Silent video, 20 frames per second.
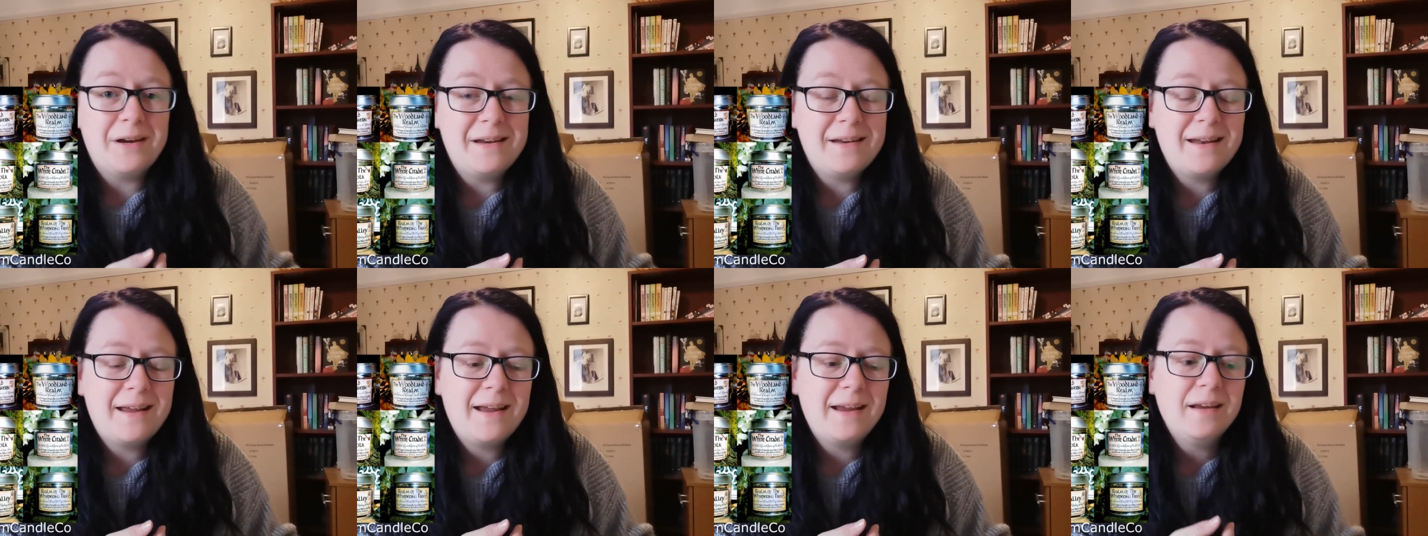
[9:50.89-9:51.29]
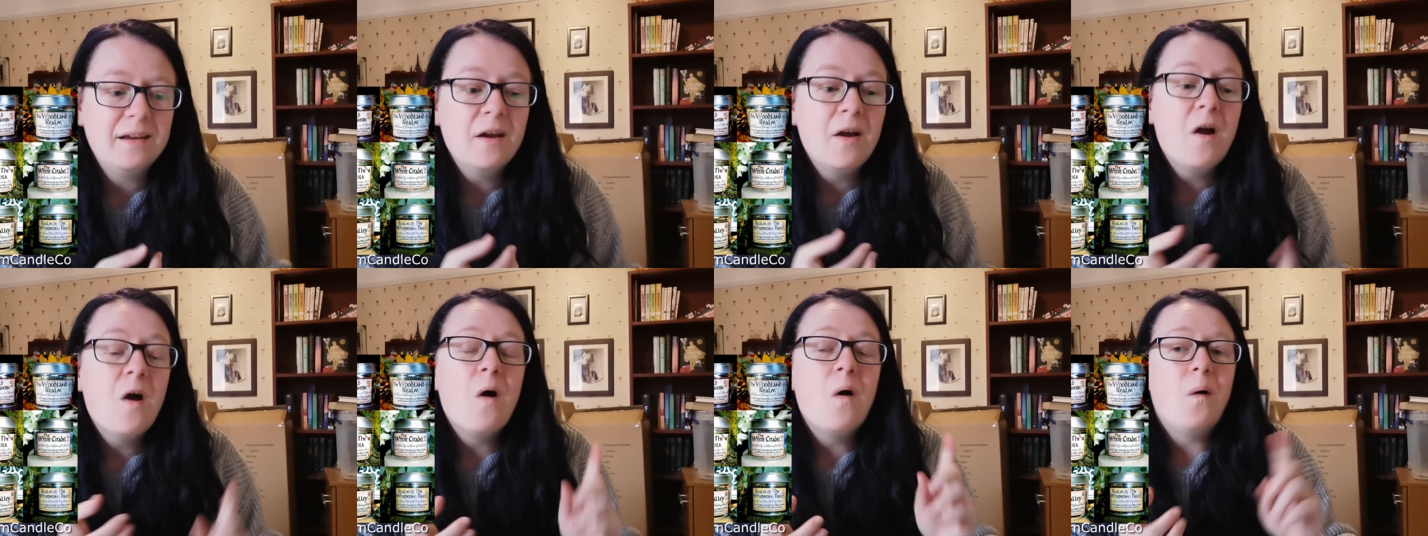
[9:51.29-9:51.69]
reading
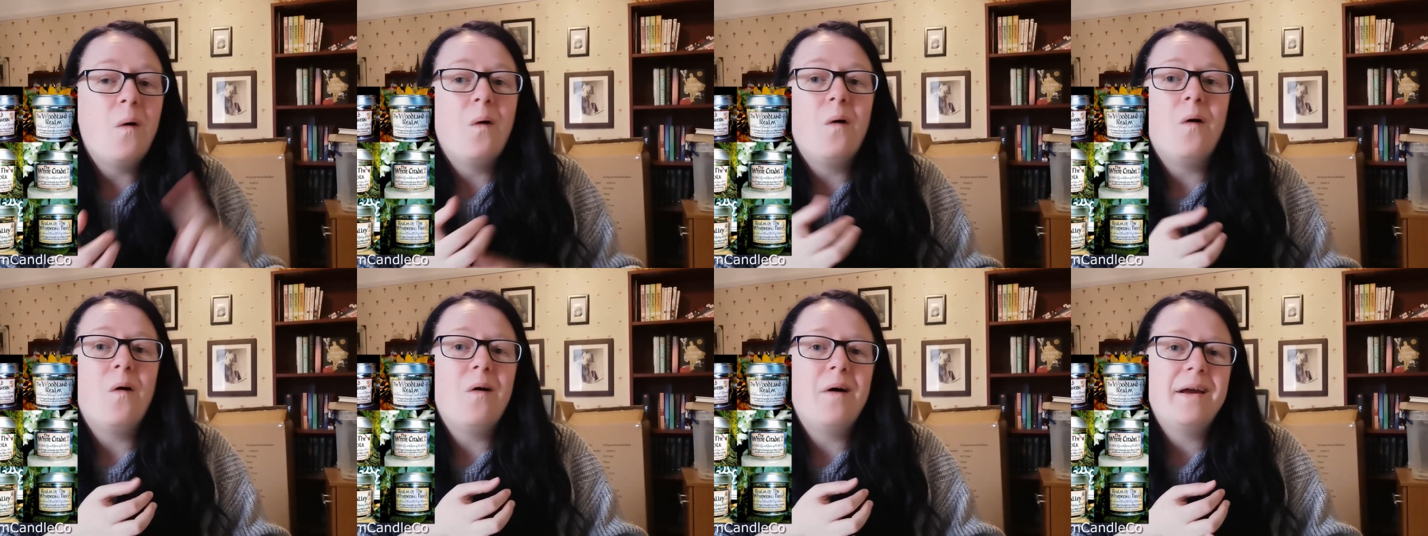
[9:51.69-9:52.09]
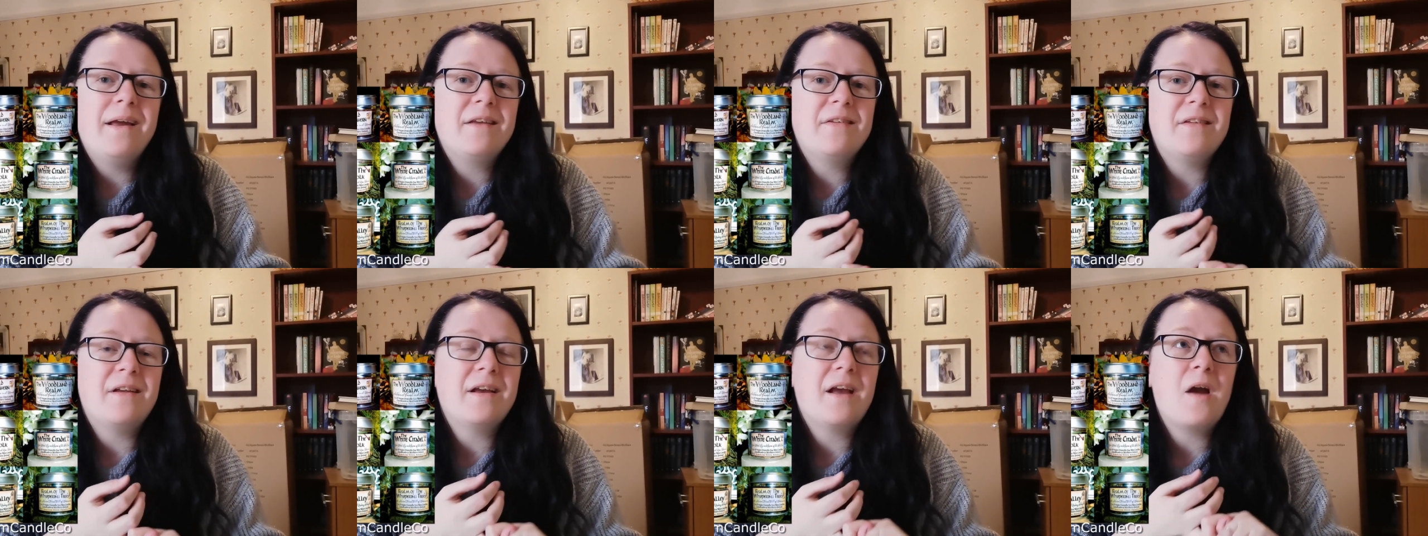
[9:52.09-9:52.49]
or
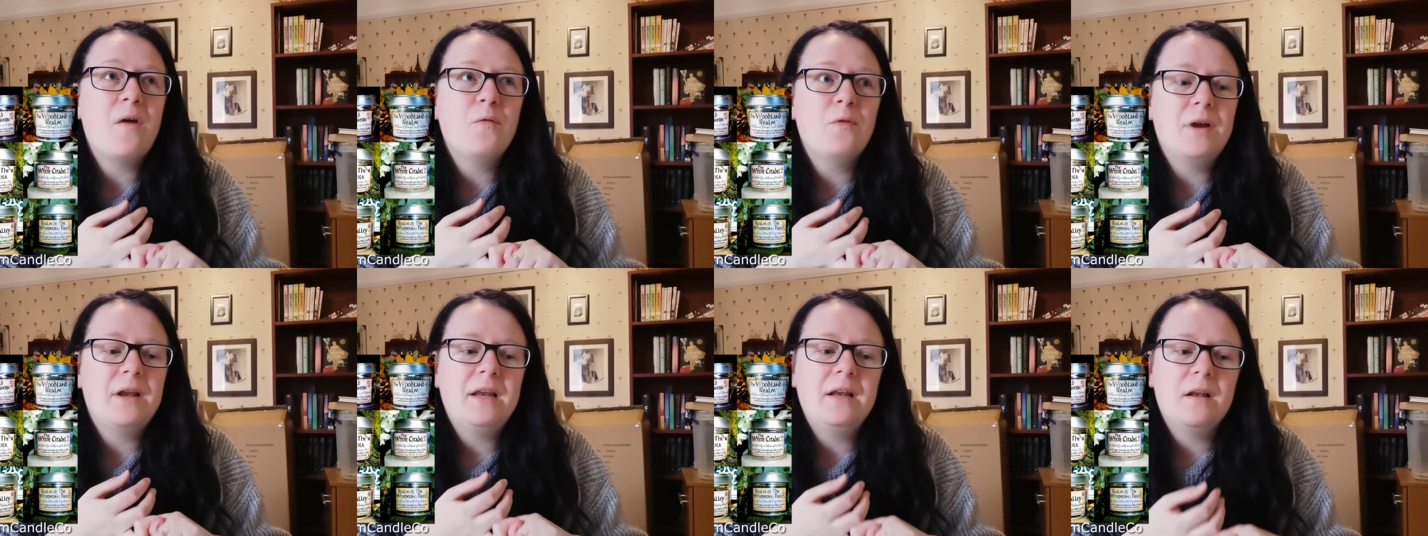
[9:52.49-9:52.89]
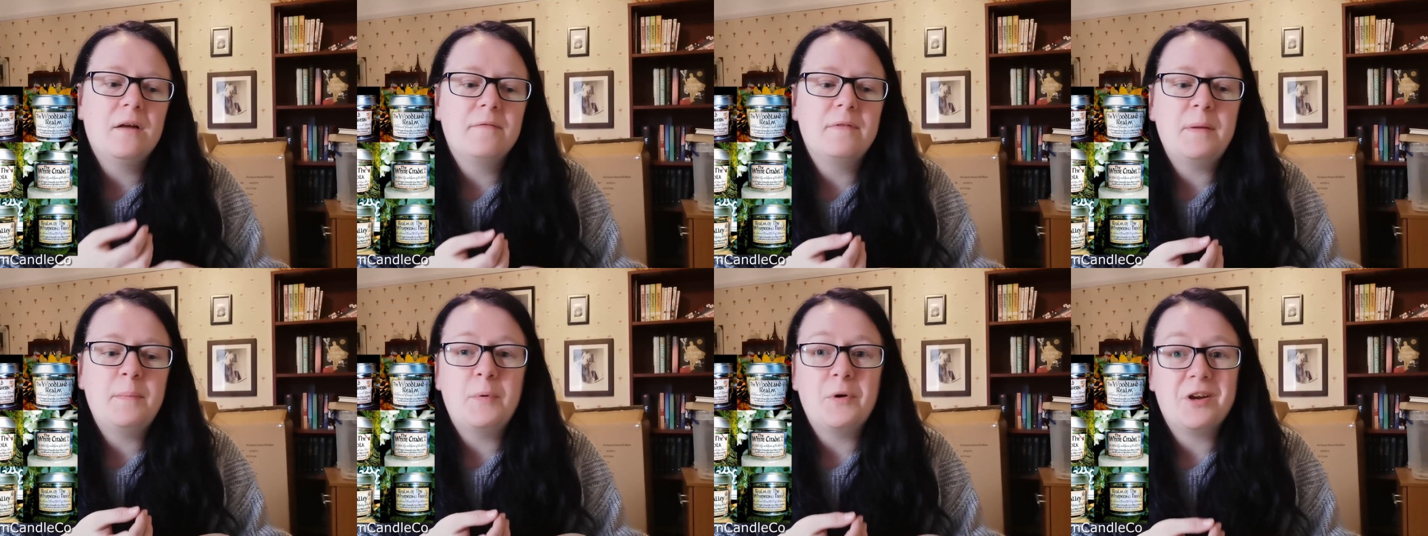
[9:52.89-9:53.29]
is like a really
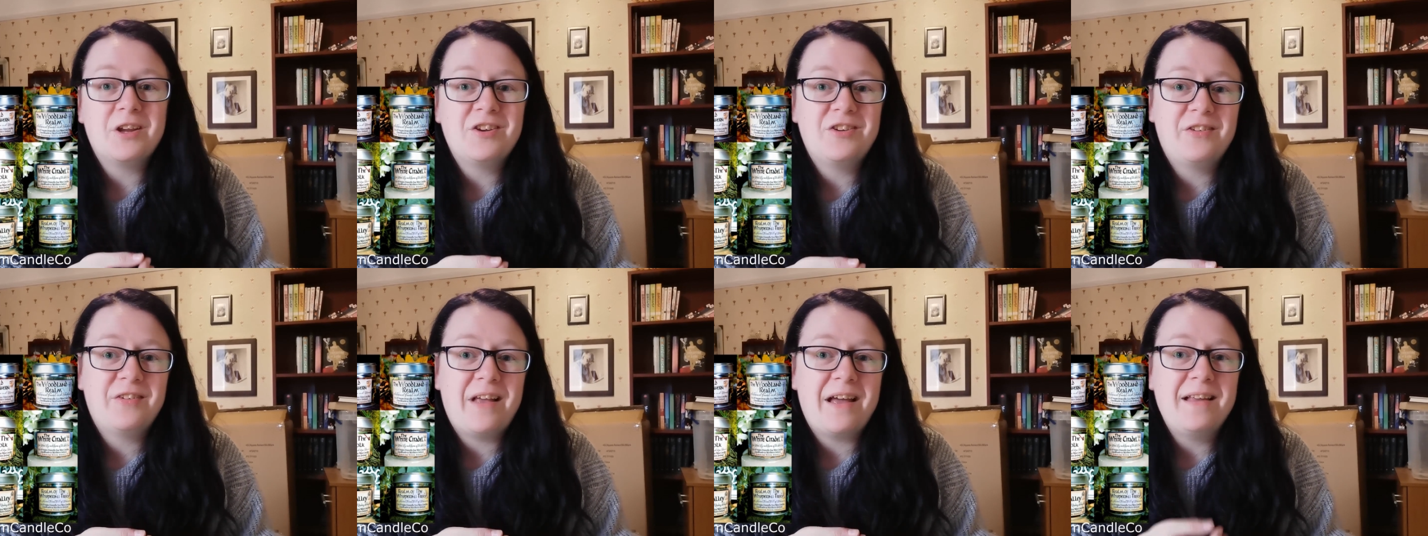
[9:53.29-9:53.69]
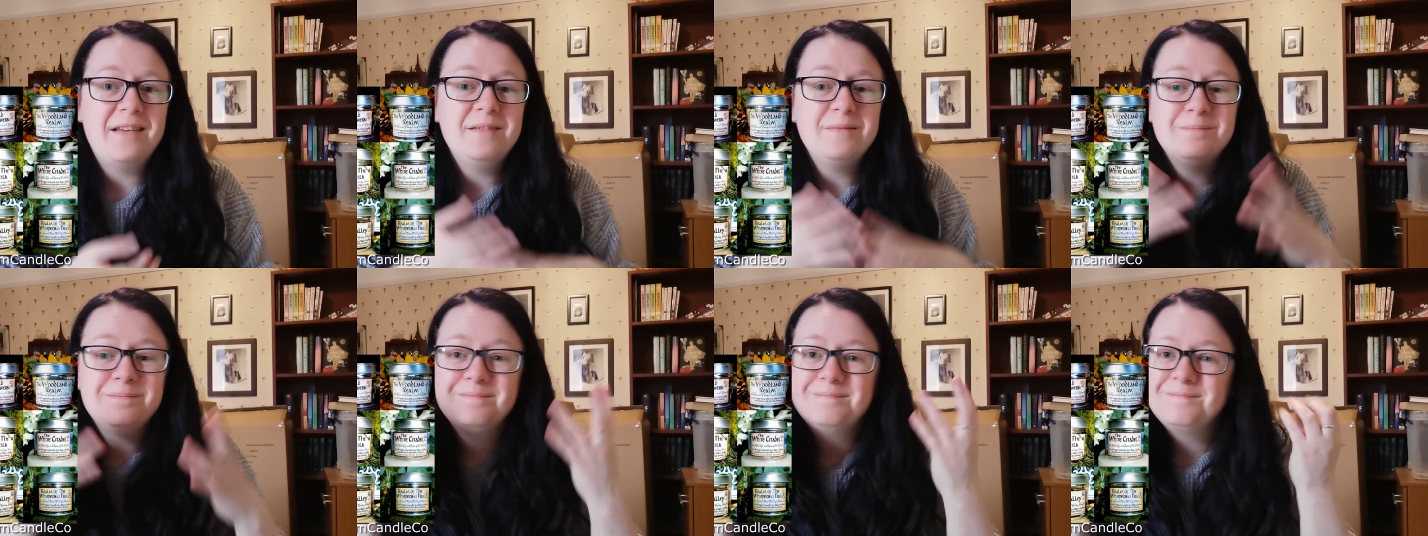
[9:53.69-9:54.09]
lovely bookish
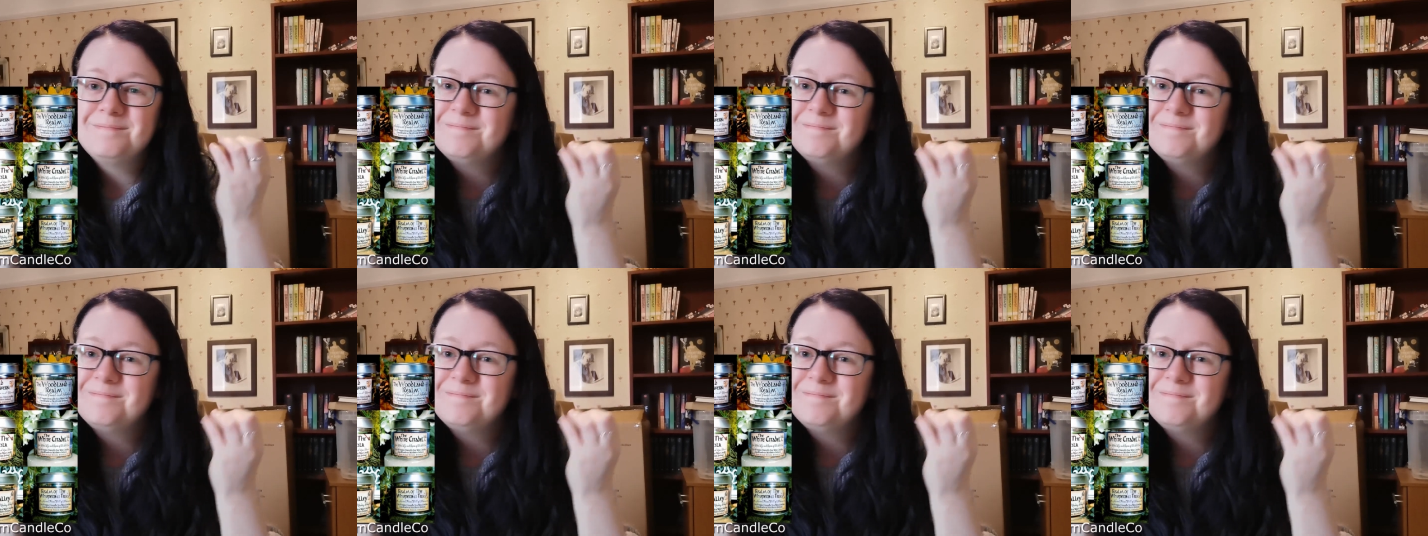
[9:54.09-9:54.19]
scent,